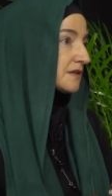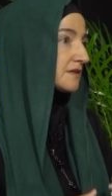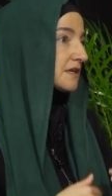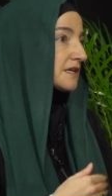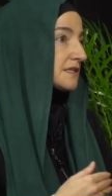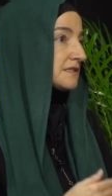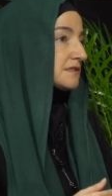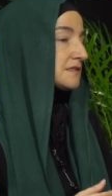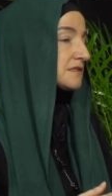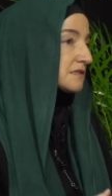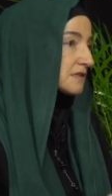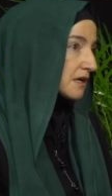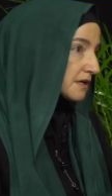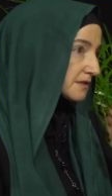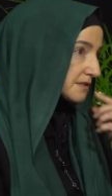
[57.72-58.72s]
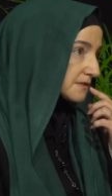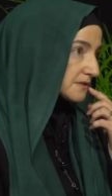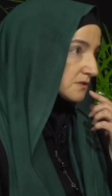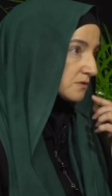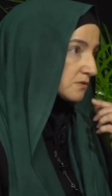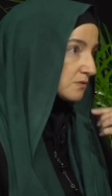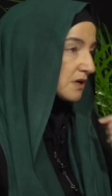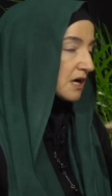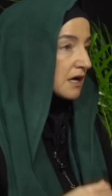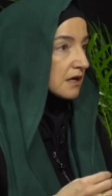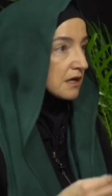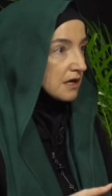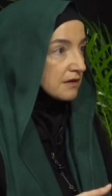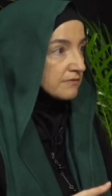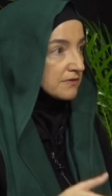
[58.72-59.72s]
that I started to
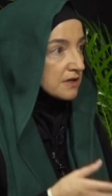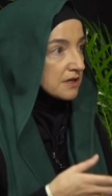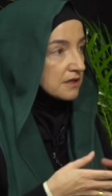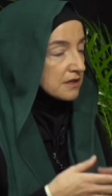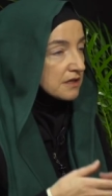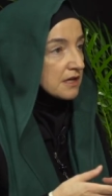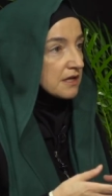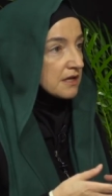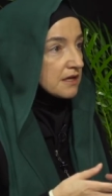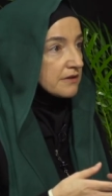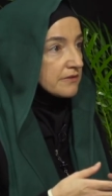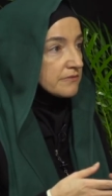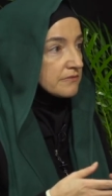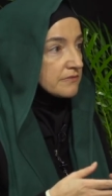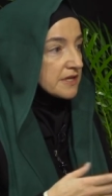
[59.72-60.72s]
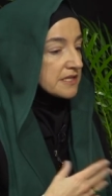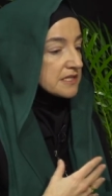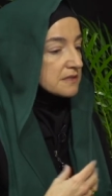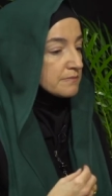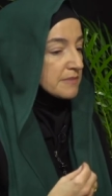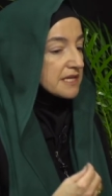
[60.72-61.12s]
uncover this